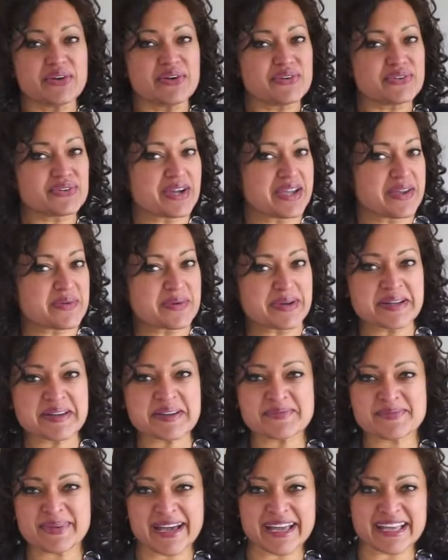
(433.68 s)
Right,
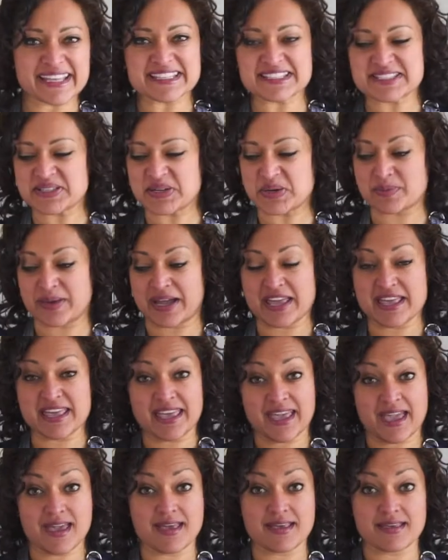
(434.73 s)
welcome back. So my
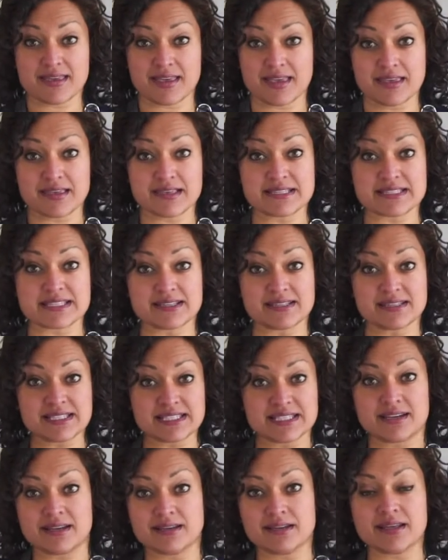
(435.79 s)
cake is
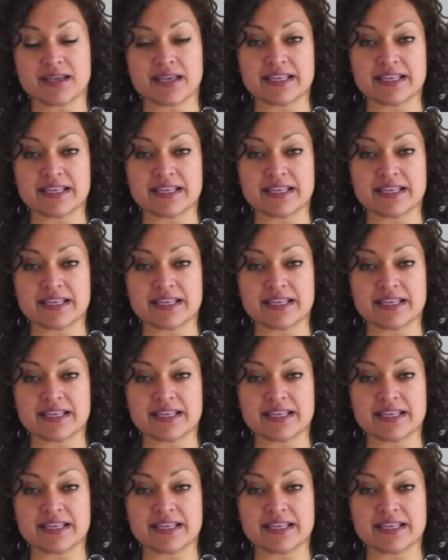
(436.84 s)
done,